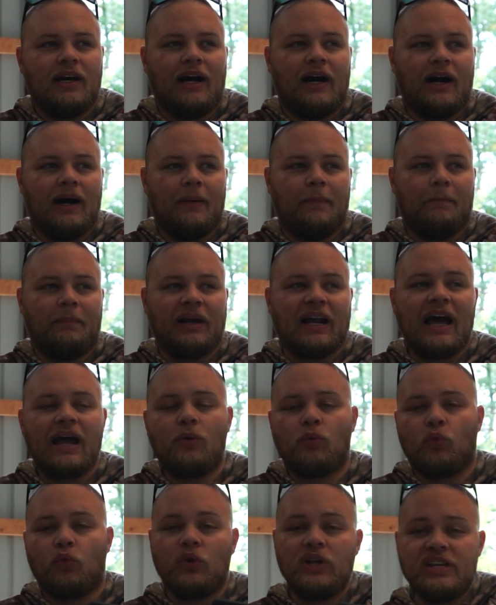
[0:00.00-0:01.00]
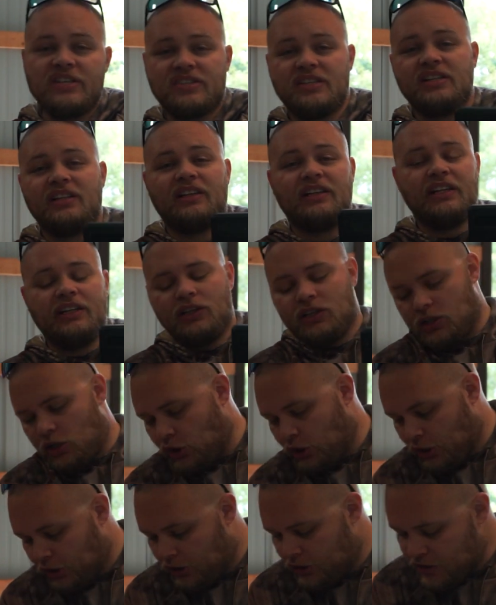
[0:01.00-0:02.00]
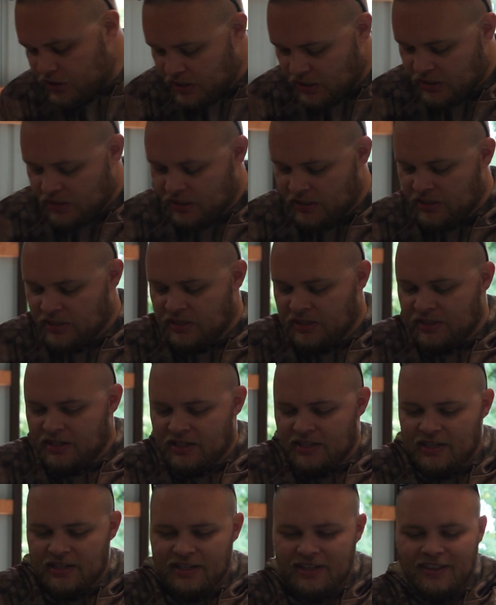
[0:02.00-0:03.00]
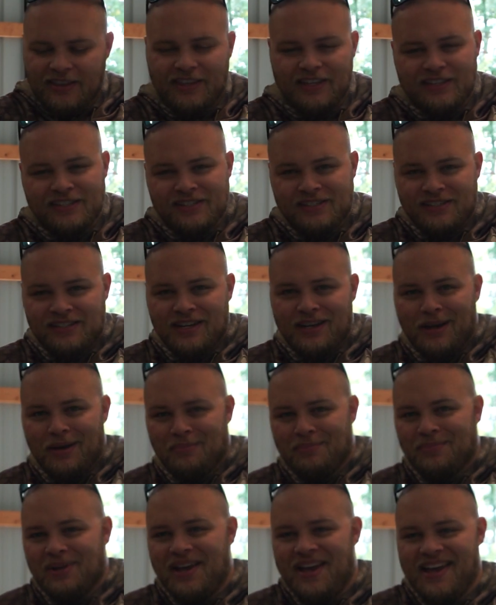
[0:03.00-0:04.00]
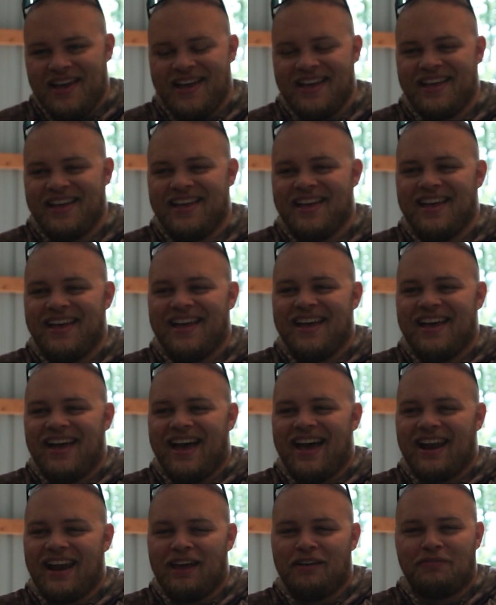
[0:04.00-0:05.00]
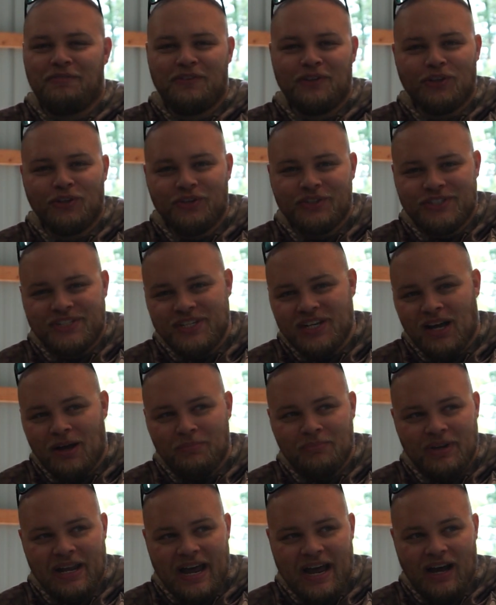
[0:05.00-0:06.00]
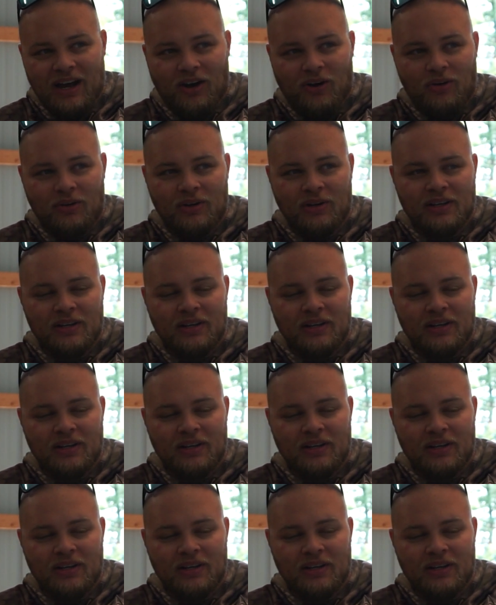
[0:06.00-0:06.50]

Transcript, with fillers: But I recently learned this tip. And I feel dumb now.